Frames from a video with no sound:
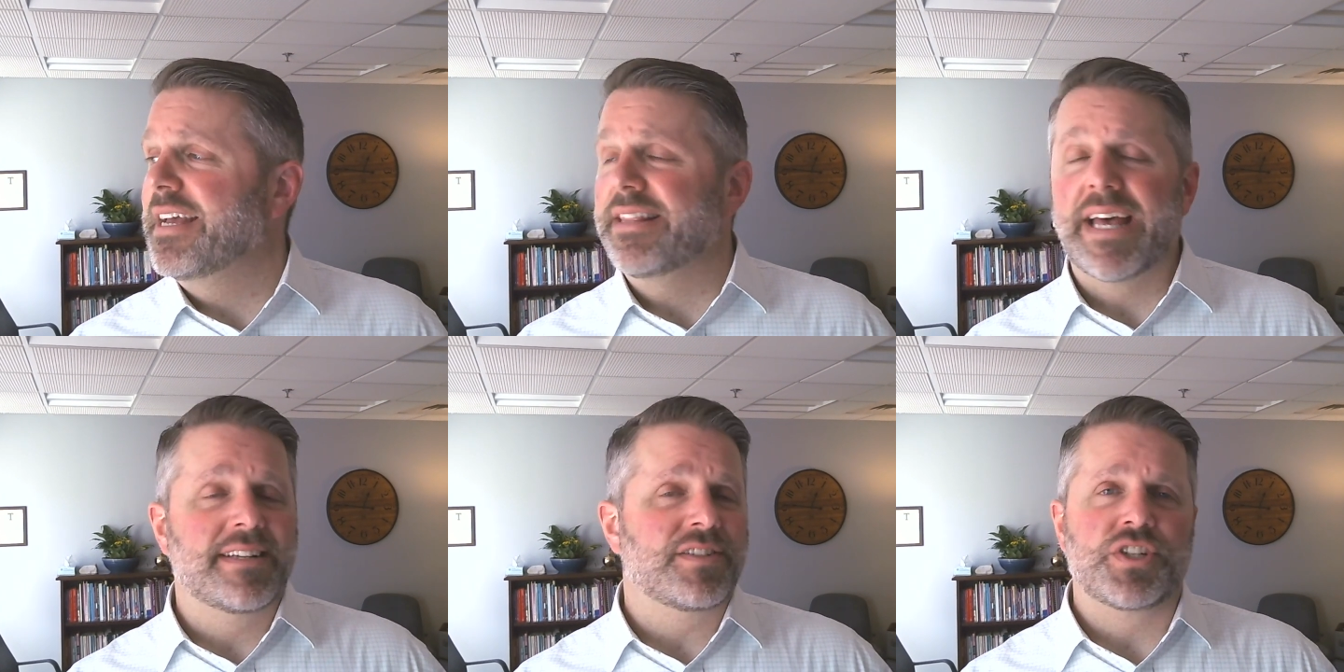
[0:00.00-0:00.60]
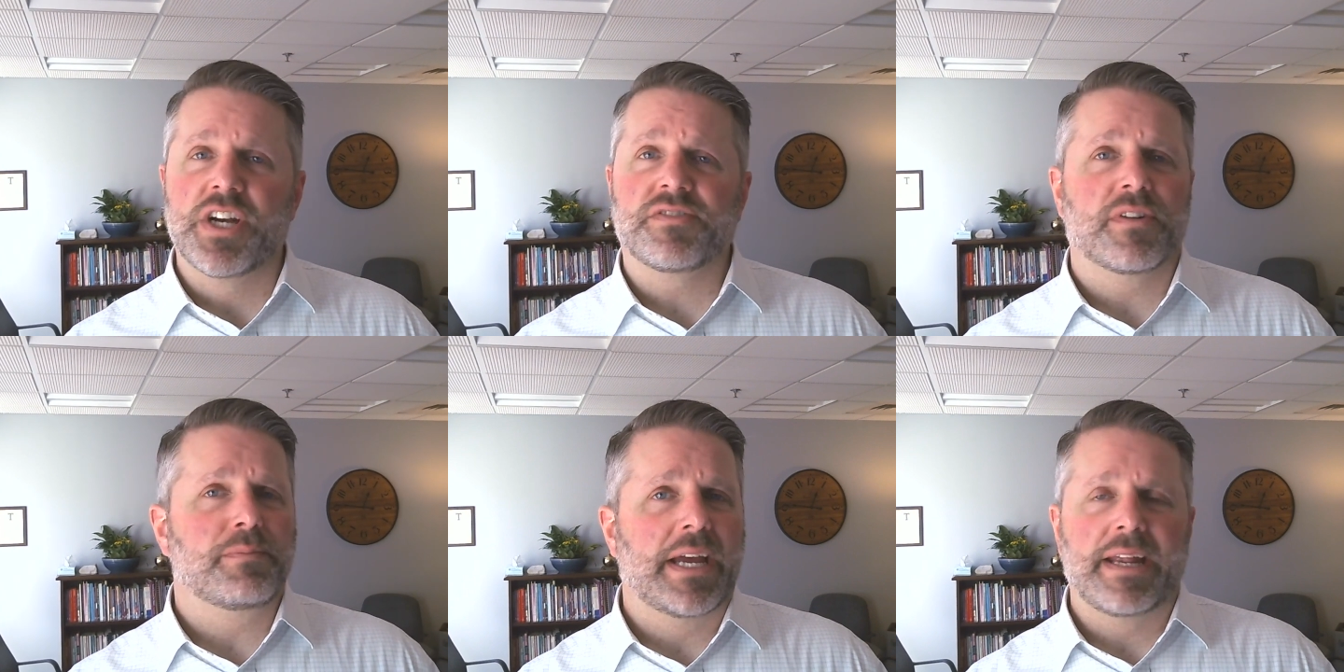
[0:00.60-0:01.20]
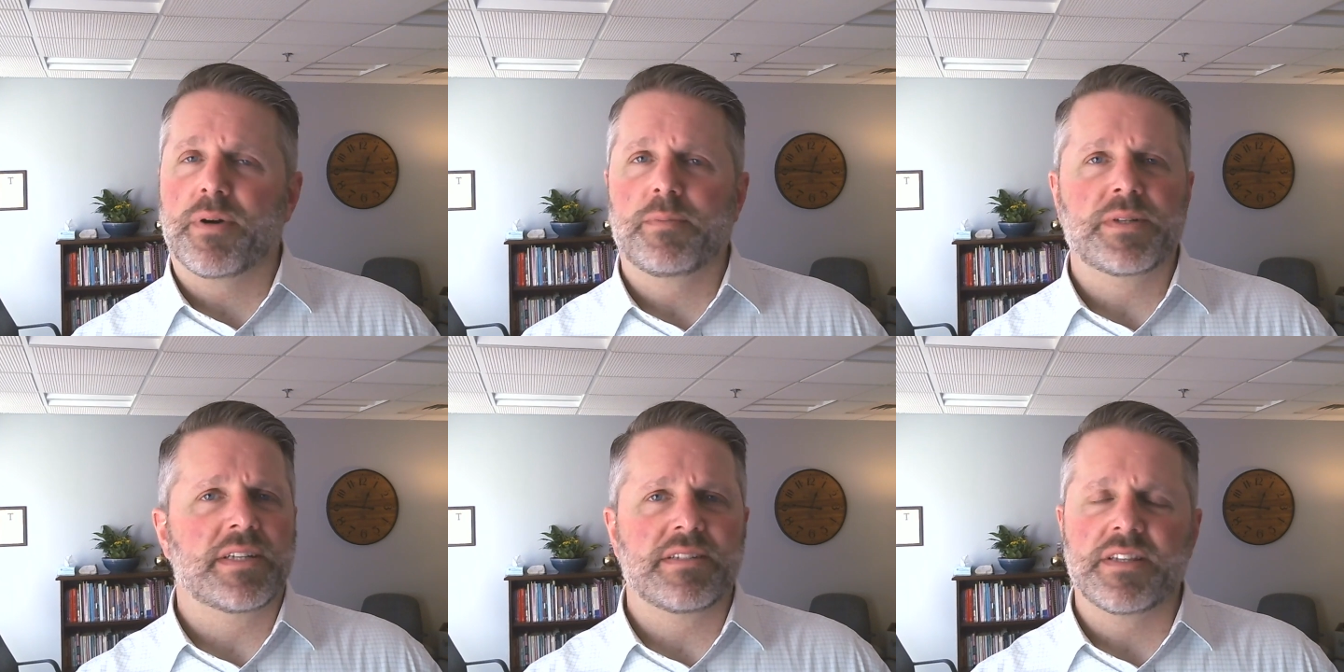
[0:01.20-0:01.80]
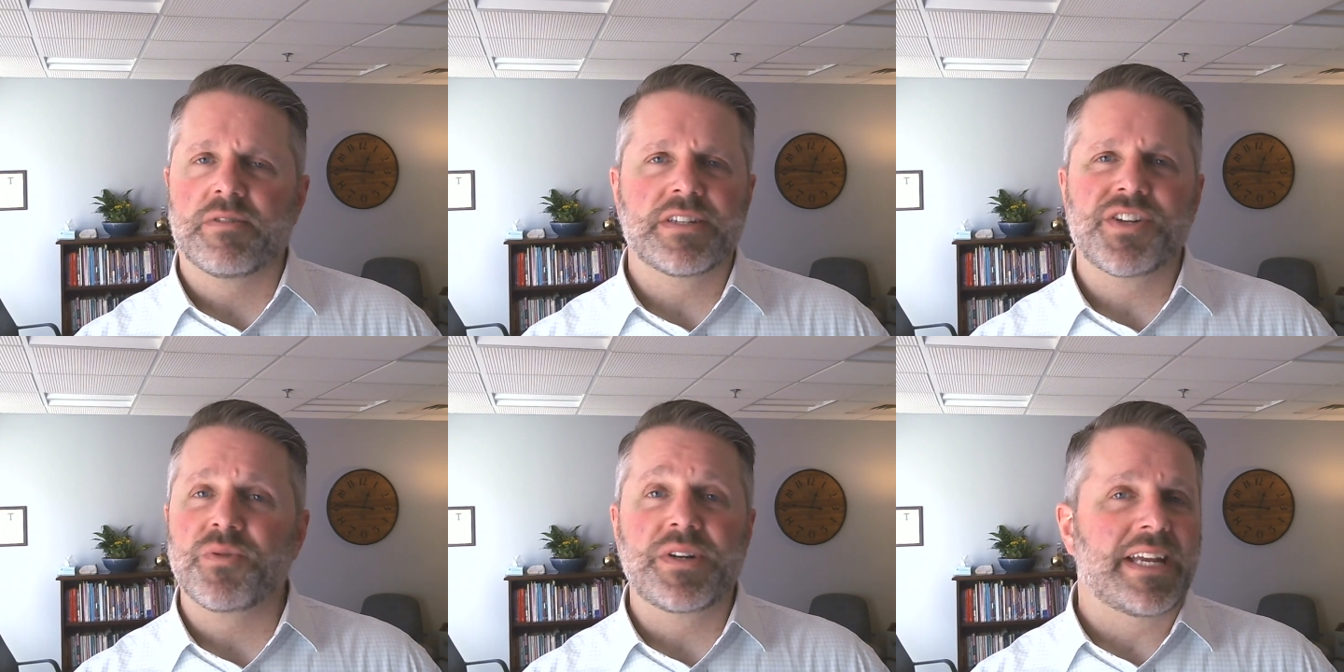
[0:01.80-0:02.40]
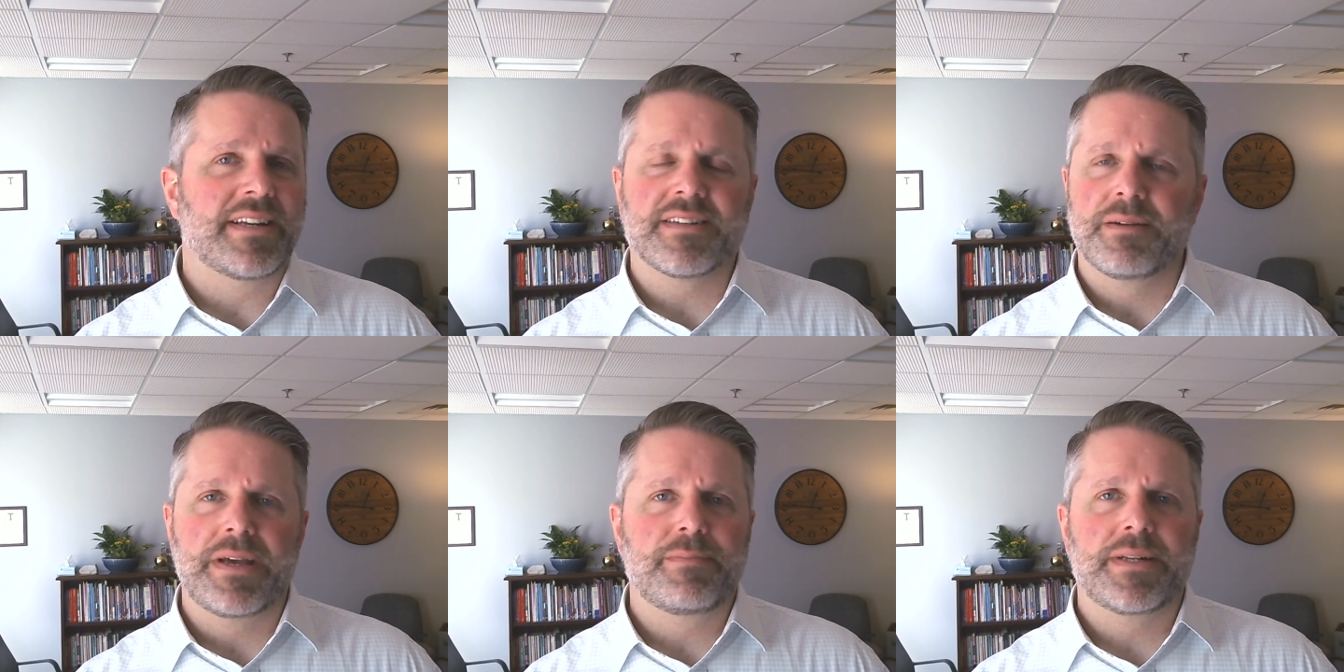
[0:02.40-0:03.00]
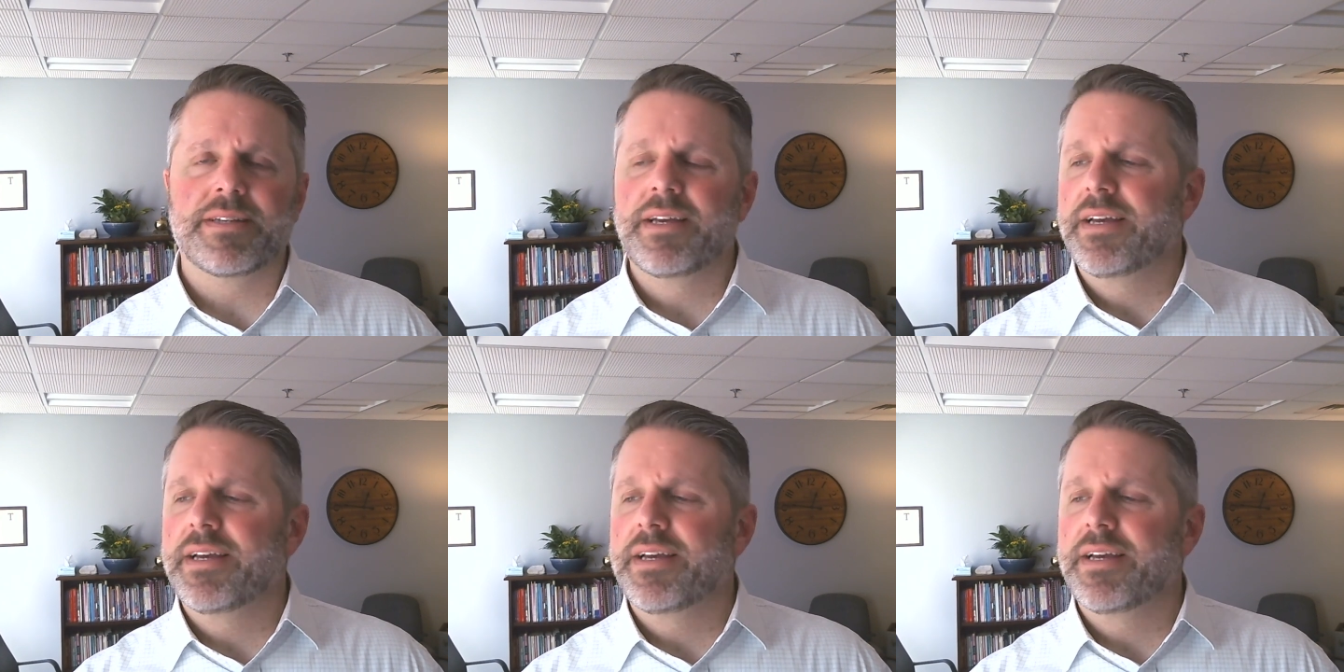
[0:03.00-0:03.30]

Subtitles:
That is just for planning purposes. There is no needed commitment.